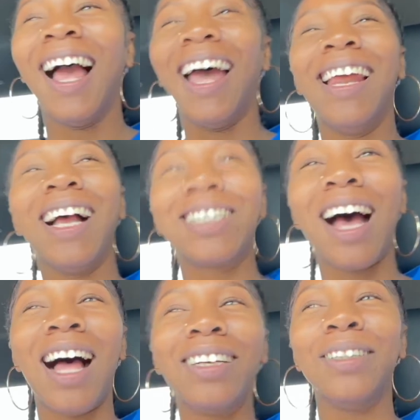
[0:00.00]
And that's
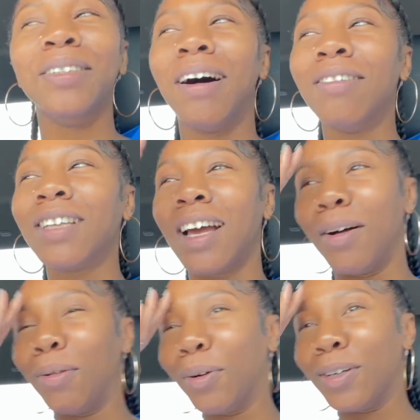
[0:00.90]
how I knew I was like,
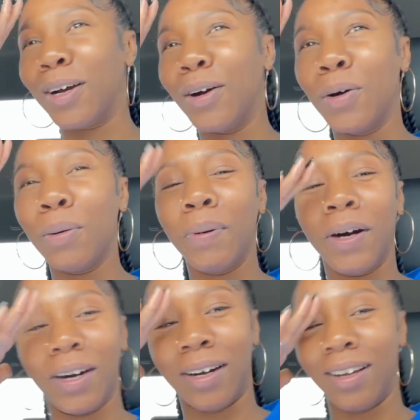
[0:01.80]
oh Lord, the whole
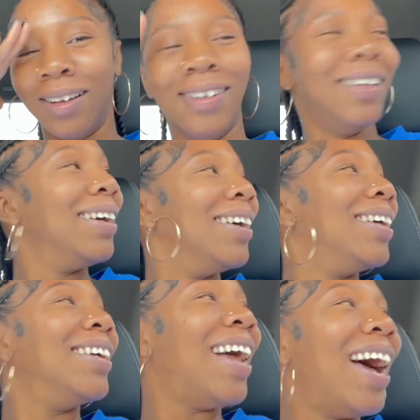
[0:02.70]
party
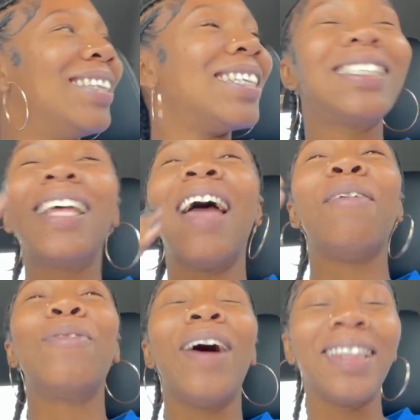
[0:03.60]
like just
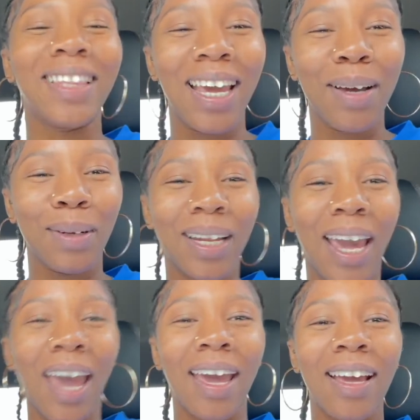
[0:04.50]
that one thing with the
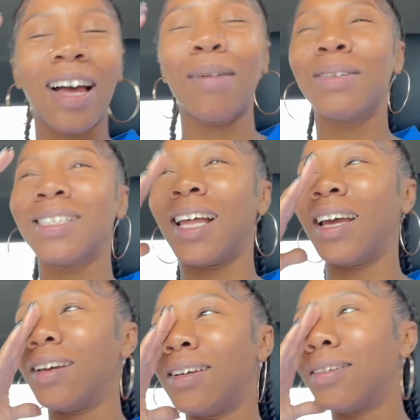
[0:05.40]
cake, I was like,